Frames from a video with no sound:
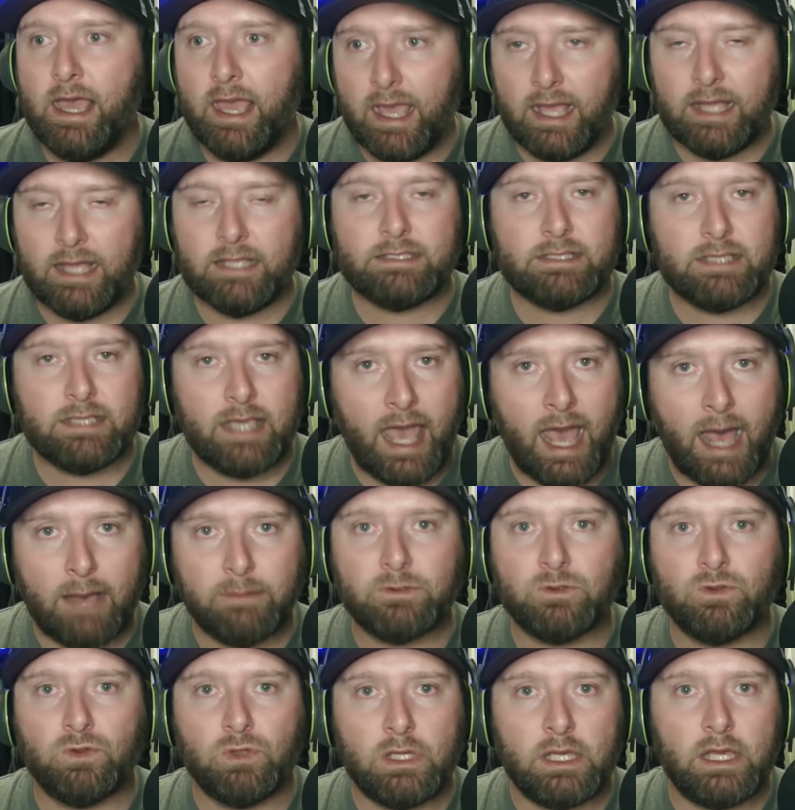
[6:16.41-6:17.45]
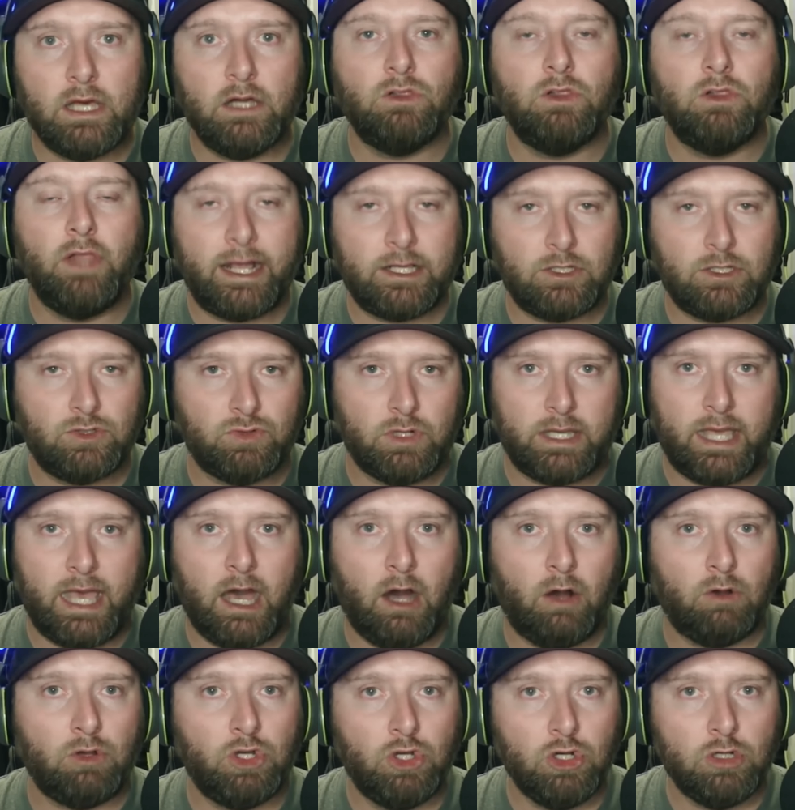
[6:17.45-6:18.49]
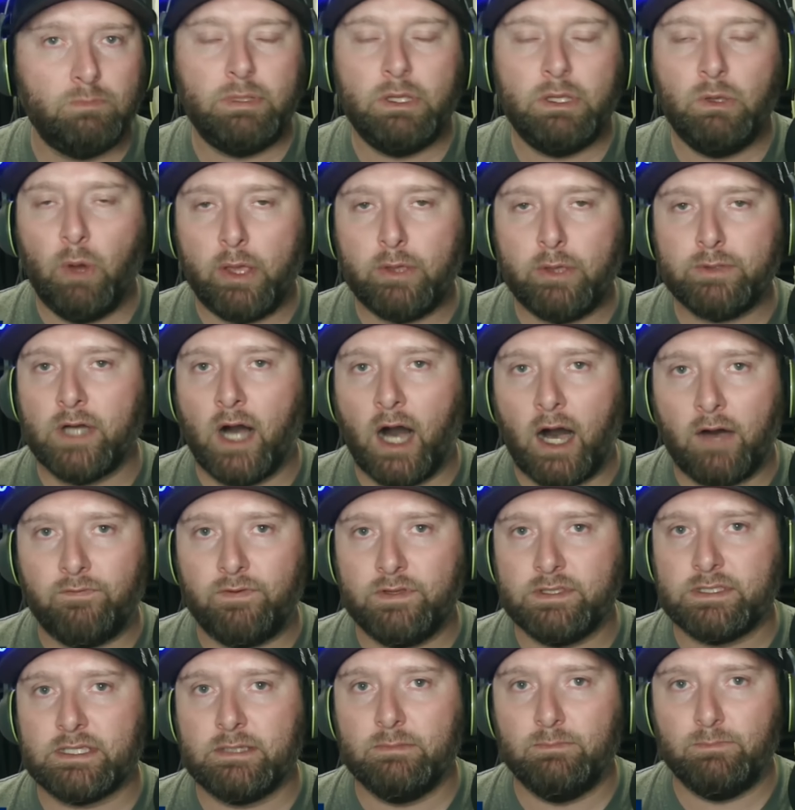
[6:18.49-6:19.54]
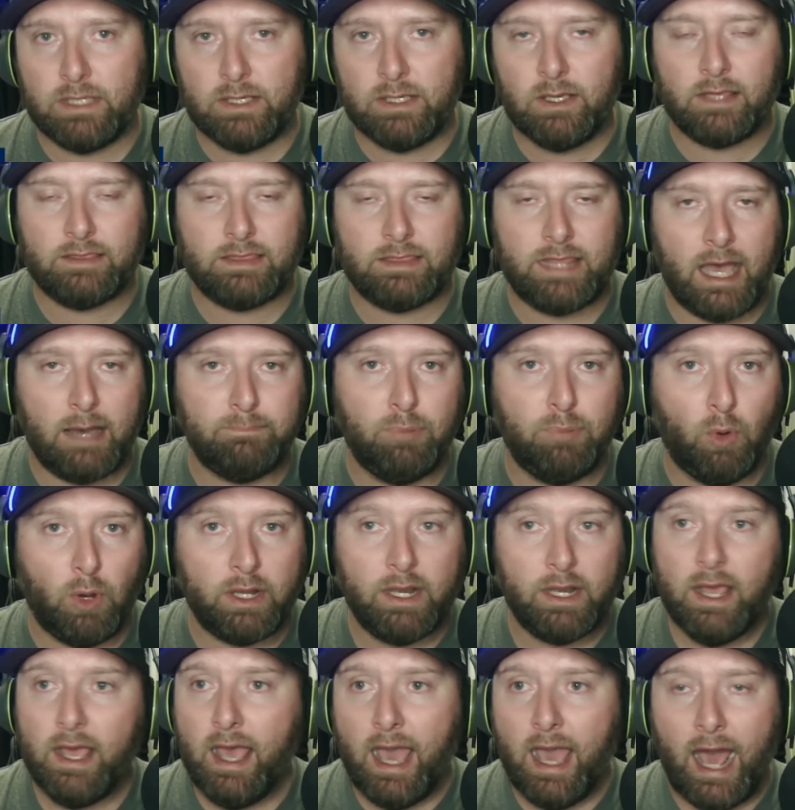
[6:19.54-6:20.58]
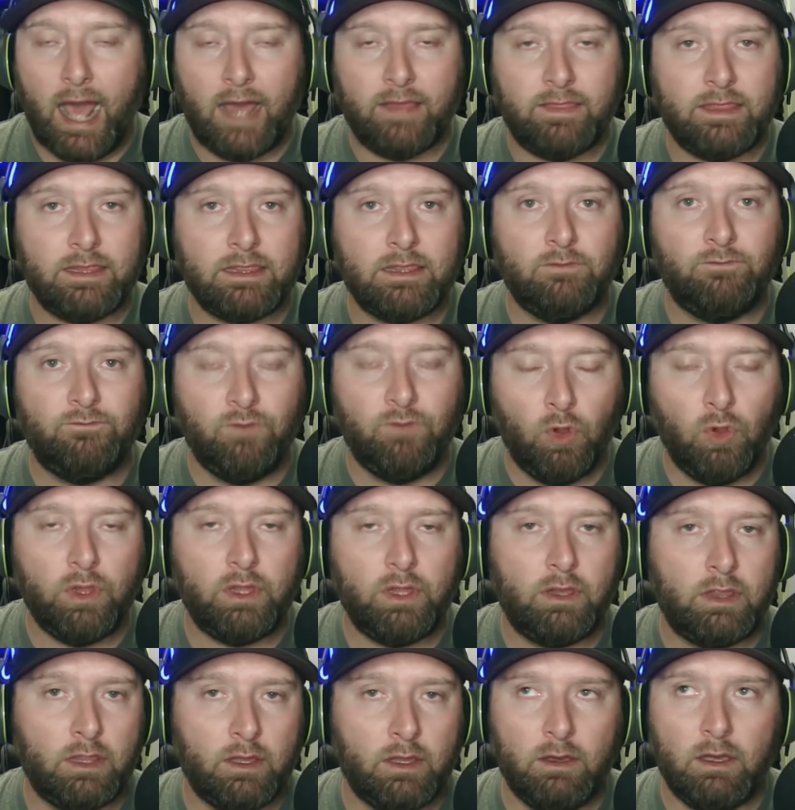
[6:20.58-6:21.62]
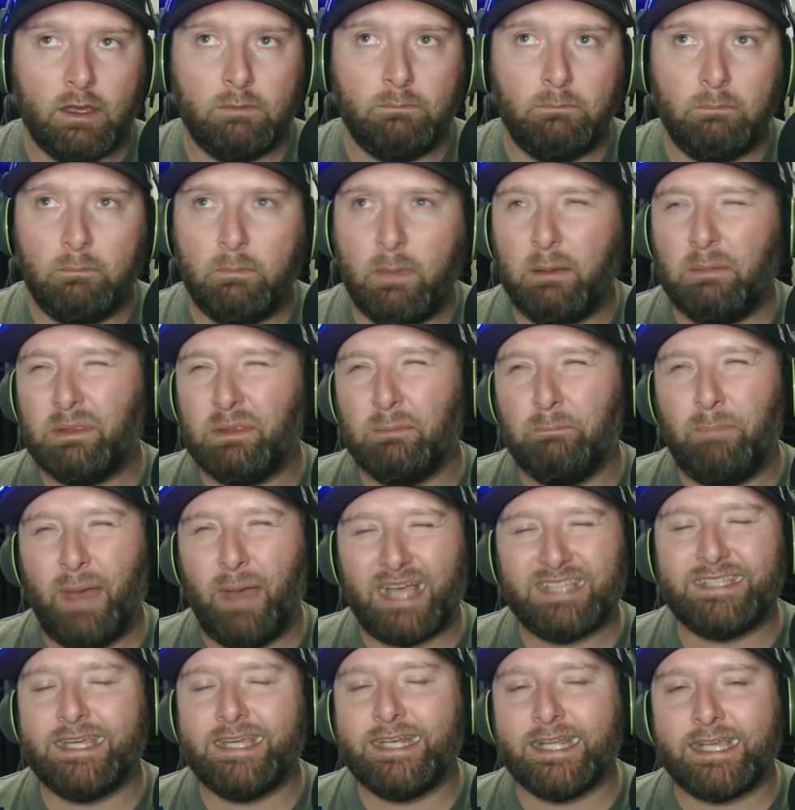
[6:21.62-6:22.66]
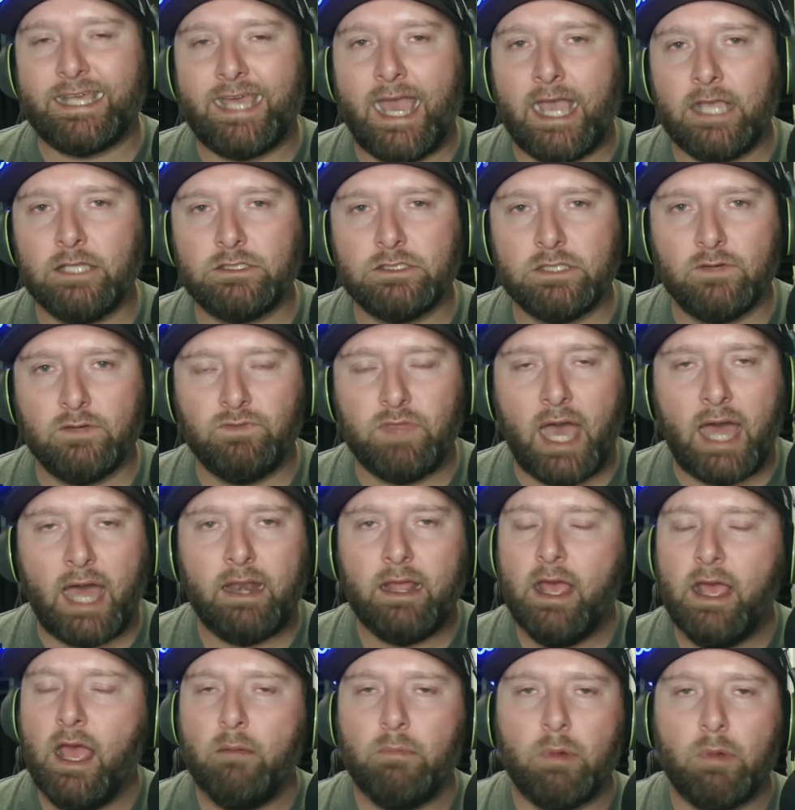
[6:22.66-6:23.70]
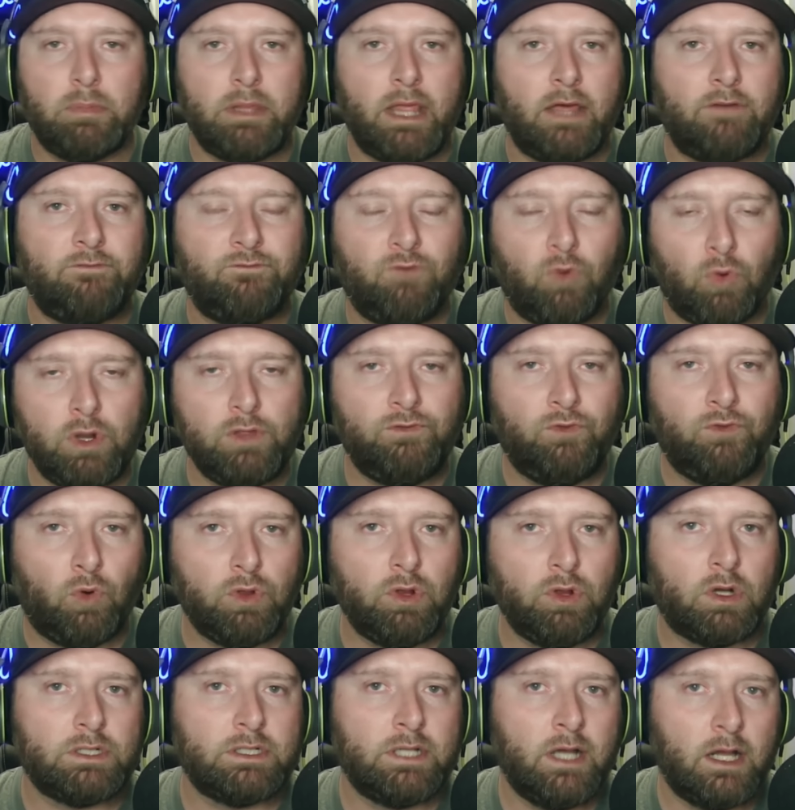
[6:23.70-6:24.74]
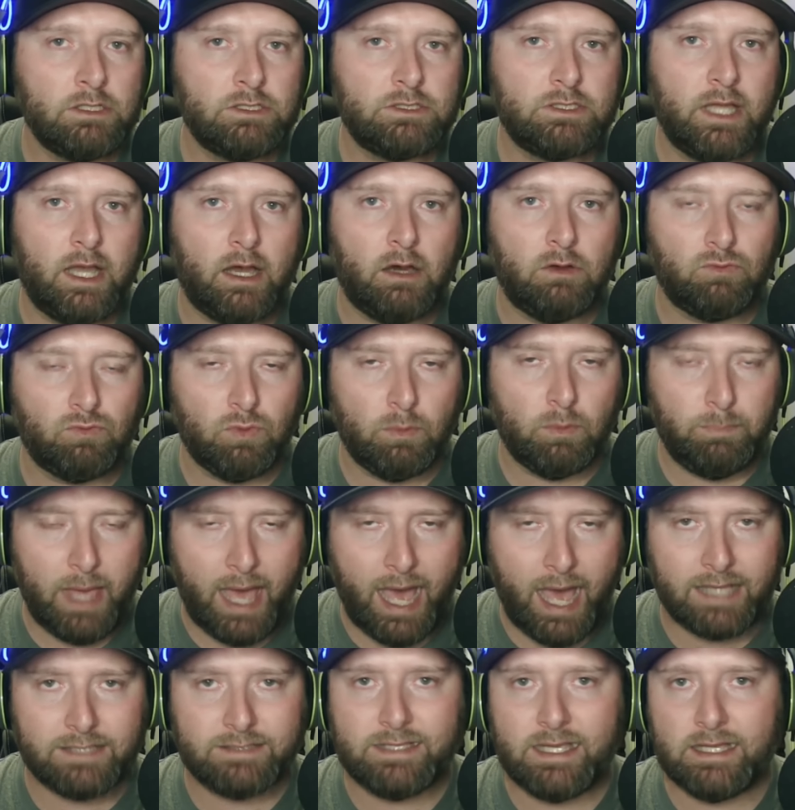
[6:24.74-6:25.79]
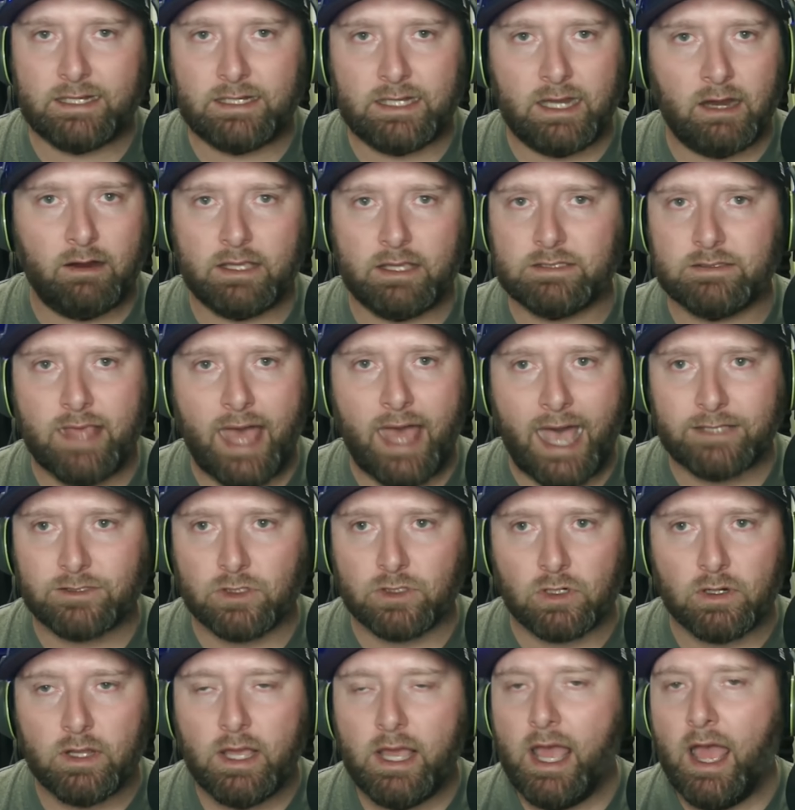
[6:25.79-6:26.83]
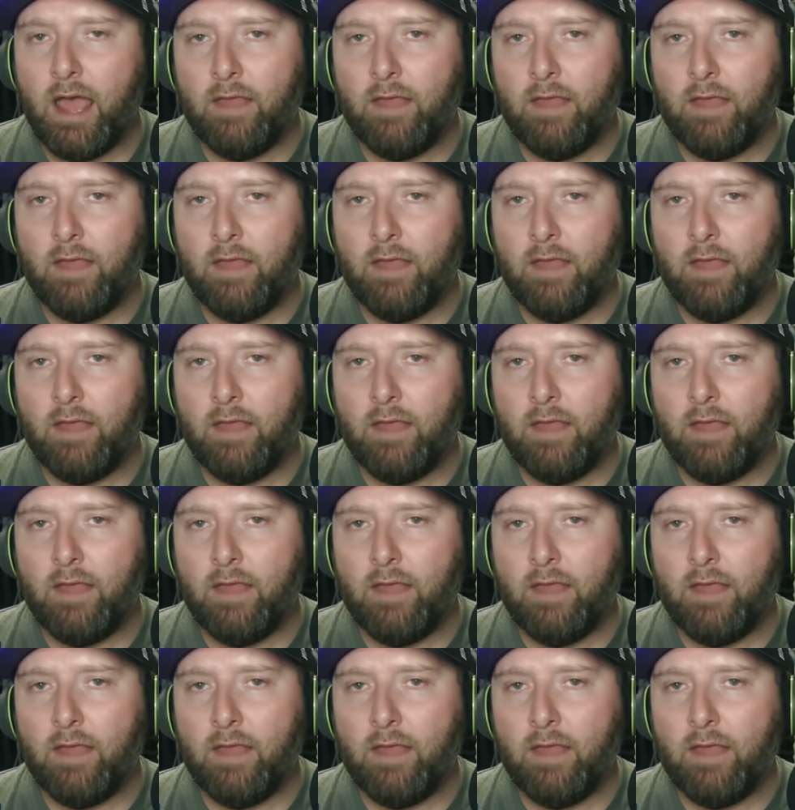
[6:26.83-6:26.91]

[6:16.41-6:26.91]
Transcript: It's absolutely electric how good BYU's offense can be at that point. I think the full, the maybe the best indication of that. Remember that 44-yard touchdown pass to Darius Lassiter.